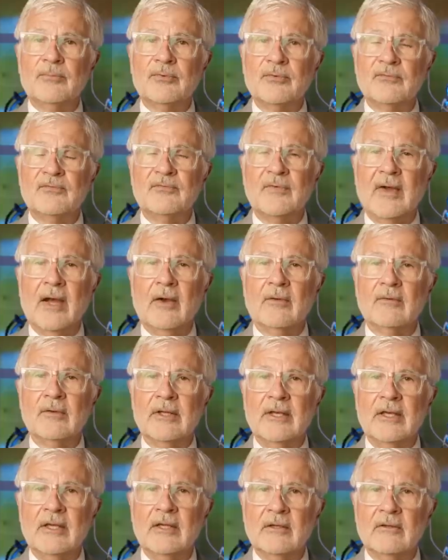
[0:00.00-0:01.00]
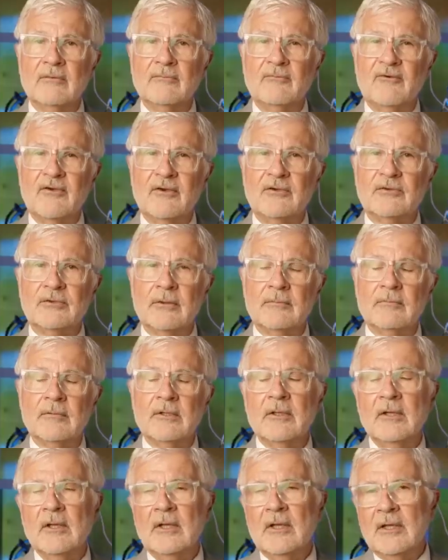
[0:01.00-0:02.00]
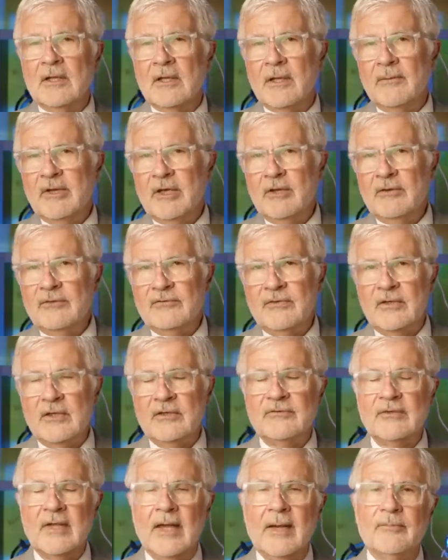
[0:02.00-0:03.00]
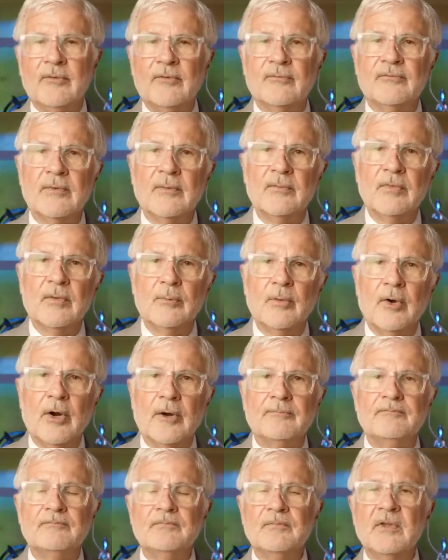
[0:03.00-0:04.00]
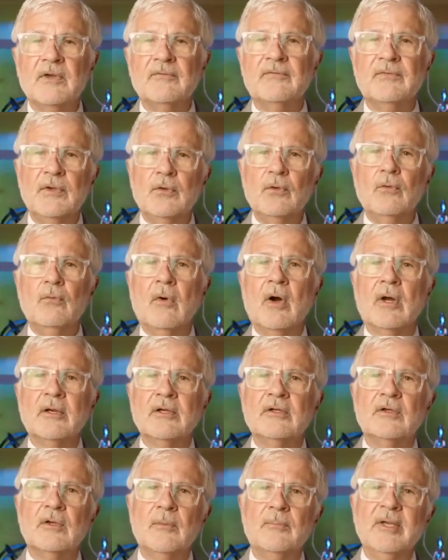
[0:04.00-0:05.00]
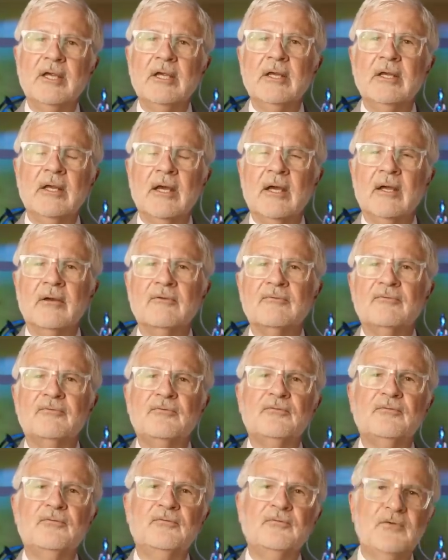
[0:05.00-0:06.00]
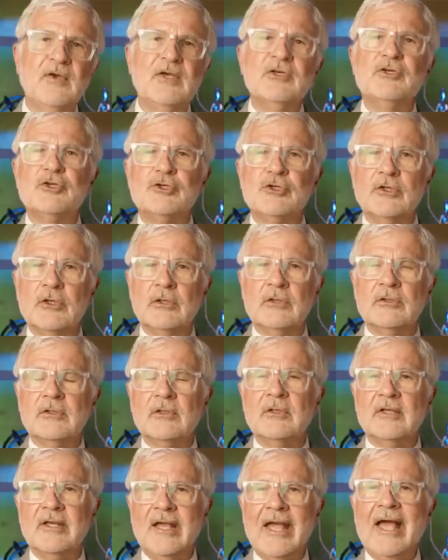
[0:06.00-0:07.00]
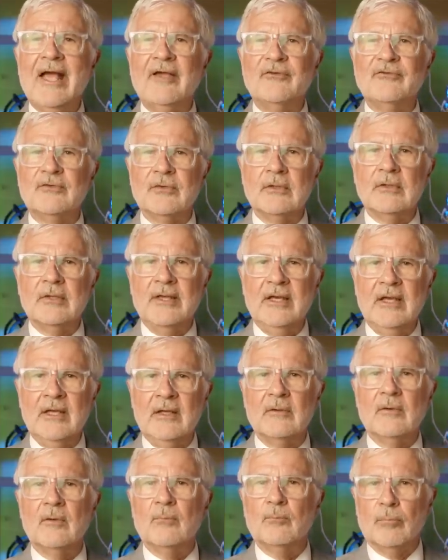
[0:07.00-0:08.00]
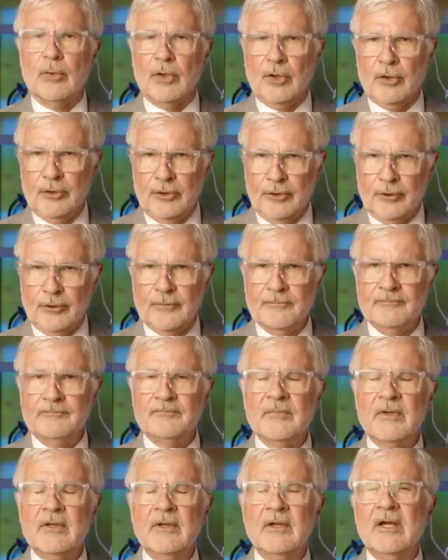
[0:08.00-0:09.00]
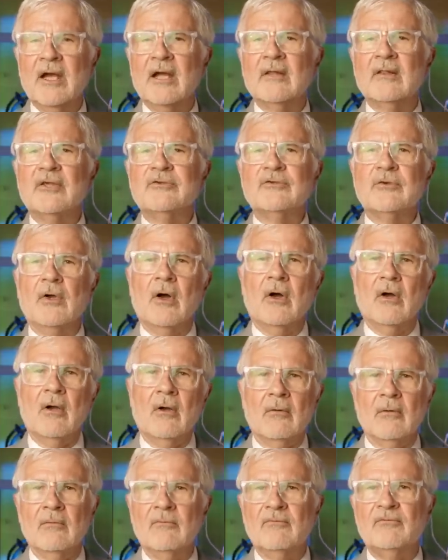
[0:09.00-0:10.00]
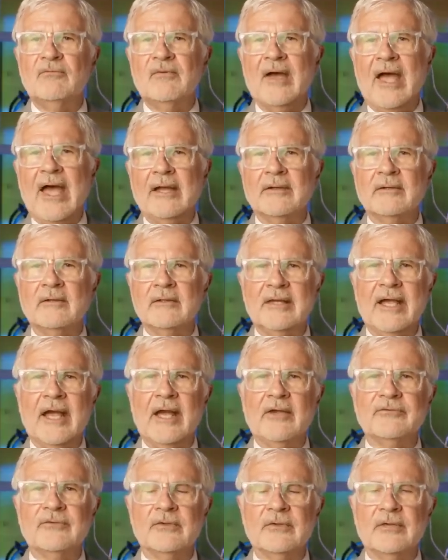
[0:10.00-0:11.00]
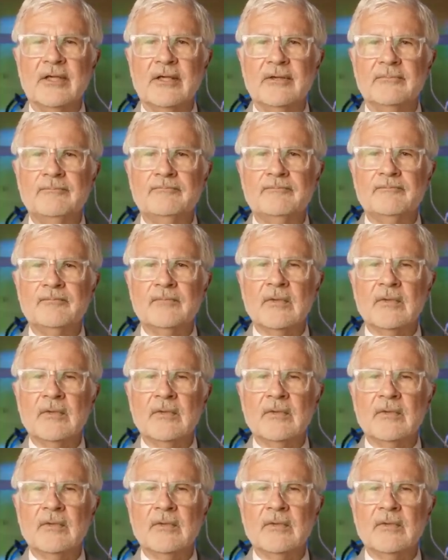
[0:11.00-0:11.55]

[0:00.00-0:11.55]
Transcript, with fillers: profoundly inefficient. Let me use the example from the book. If you wanted to be an efficient gasoline burner, and let's call fat gasoline,